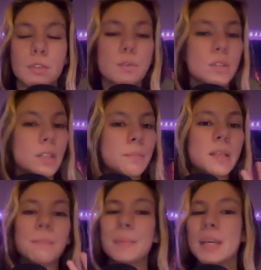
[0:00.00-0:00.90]
You
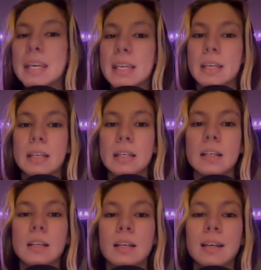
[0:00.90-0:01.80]
simply being here,
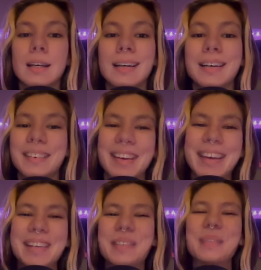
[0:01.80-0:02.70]

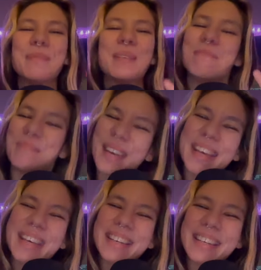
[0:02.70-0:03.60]
okay? You simply
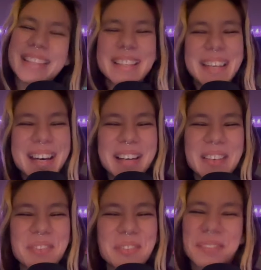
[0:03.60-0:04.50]
being here is
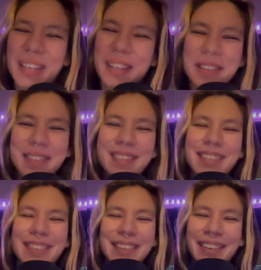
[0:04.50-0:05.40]
enough, you know?
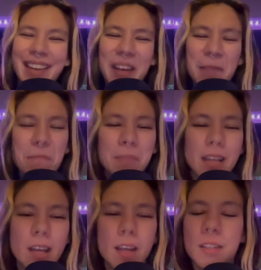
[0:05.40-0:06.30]
Okay?
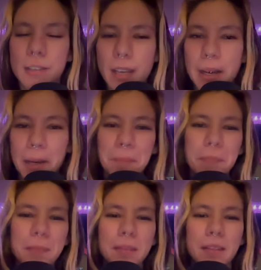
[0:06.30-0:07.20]
So yeah,
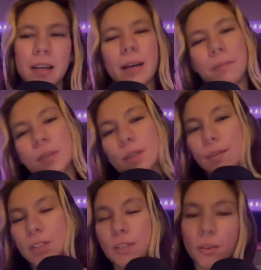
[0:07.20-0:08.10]
I'm sorry
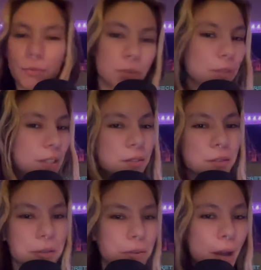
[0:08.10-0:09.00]
if this confuses
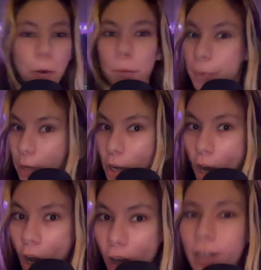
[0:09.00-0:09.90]
you. I hope
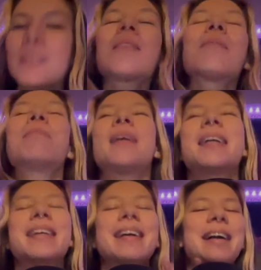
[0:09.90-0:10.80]
not.
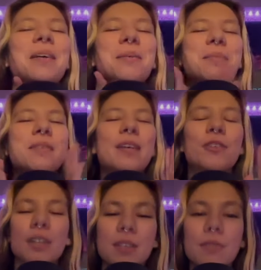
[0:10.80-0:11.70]
But yeah, I hope you
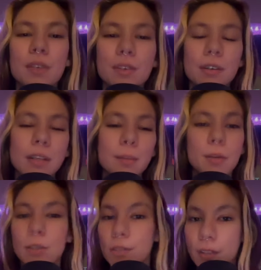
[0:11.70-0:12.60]
enjoyed this video. Let me know
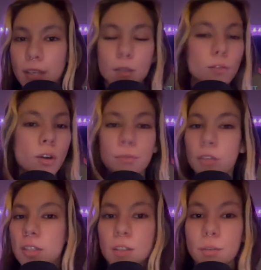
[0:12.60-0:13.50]
what you think. Do not
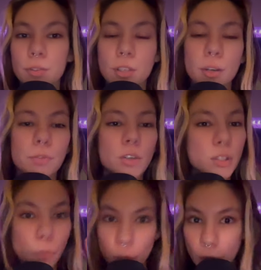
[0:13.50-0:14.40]
focus on the old story. Focus
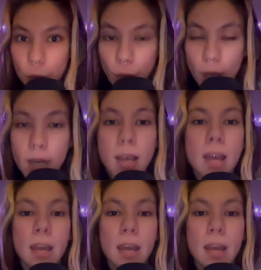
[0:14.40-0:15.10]
on what you want.